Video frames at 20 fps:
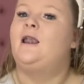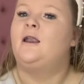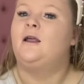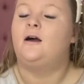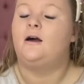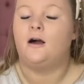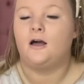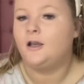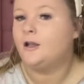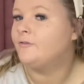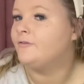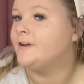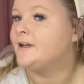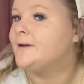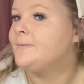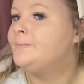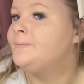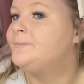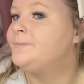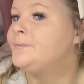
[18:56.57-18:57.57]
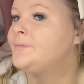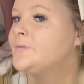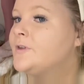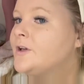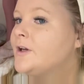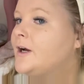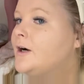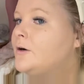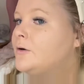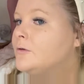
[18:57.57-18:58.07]
I love it.
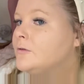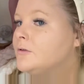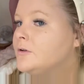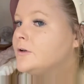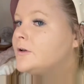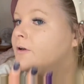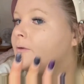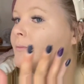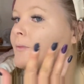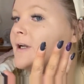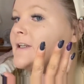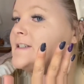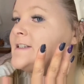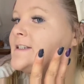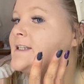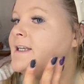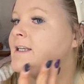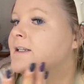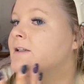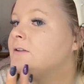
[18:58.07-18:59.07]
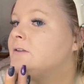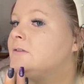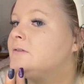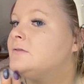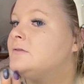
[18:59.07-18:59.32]
Look at my skin.